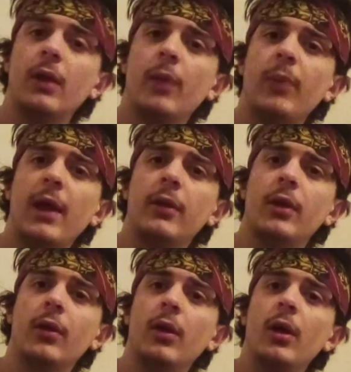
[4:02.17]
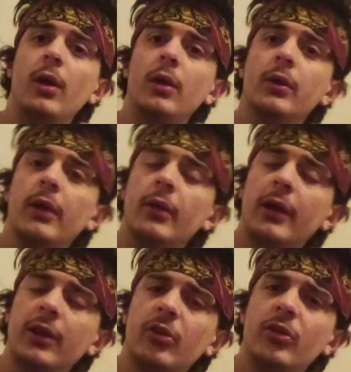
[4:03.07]
bad enough. Like
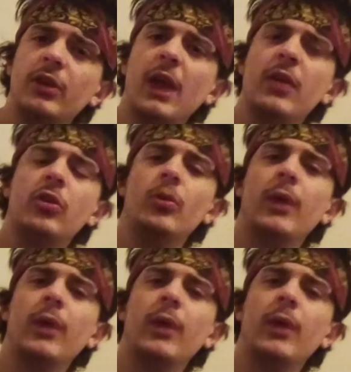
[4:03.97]
it's too